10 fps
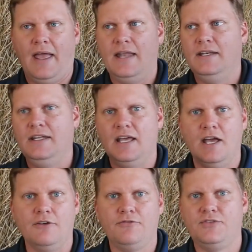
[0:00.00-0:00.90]

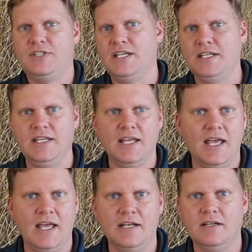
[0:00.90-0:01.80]
NDF,
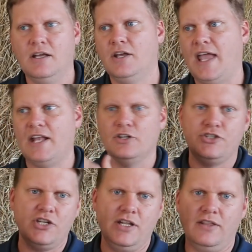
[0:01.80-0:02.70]
TDN,
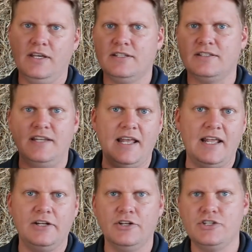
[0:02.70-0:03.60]
energy this, net
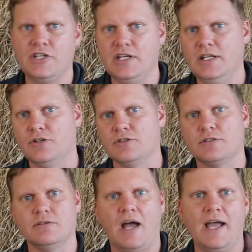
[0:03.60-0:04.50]
energy,
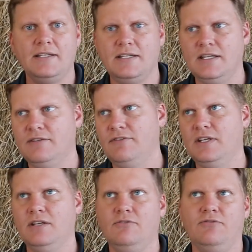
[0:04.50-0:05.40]
there's
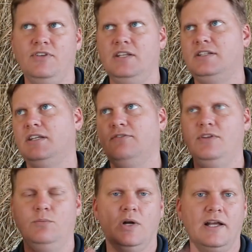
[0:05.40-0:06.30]
ITV,
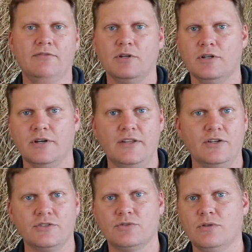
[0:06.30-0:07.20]
VTV, whatever, and
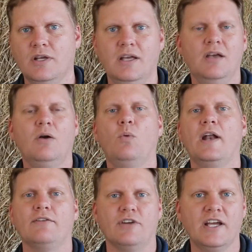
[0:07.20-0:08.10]
there's
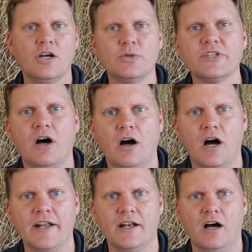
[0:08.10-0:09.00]
whatever. It goes
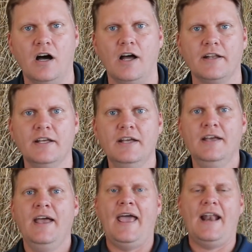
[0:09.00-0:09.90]
on and on.
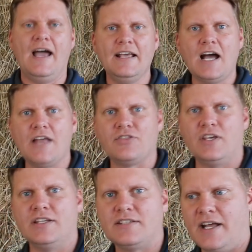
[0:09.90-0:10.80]
And I got
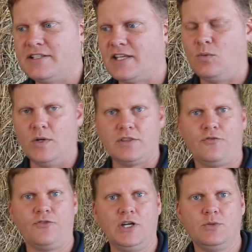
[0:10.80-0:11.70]
this and I said, what
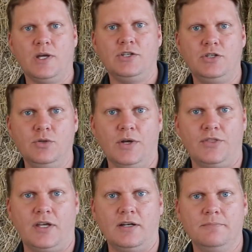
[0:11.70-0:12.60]
the freak do I do
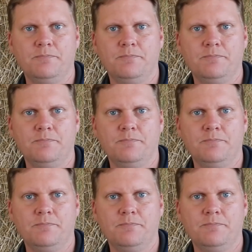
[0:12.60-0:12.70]
with it?